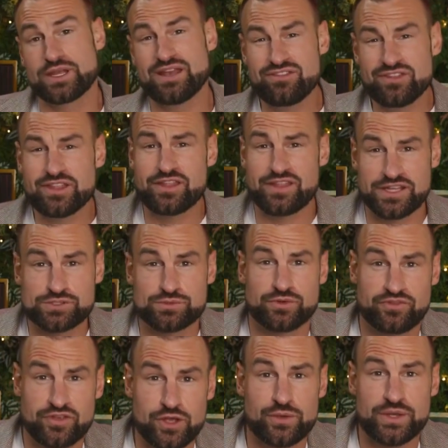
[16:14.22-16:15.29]
given that this
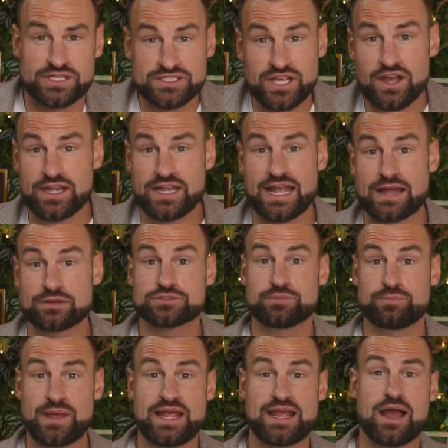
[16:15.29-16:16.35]
review is turning out to
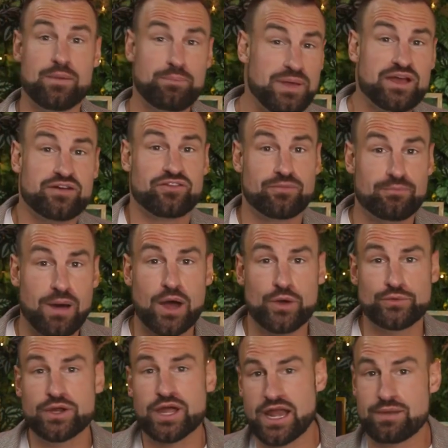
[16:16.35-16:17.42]
be a bit of a
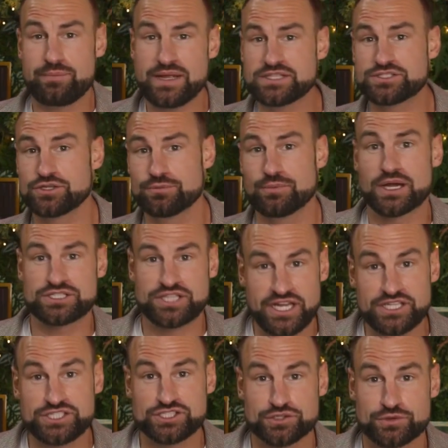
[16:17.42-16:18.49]
moan and a bit too much
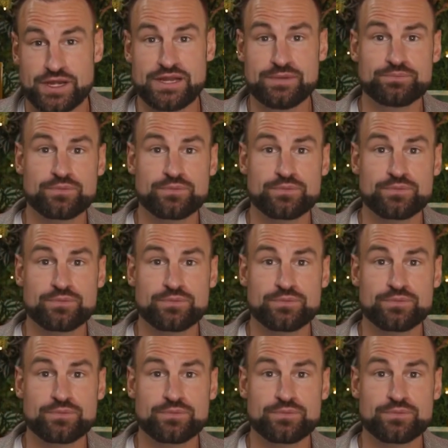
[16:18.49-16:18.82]
history,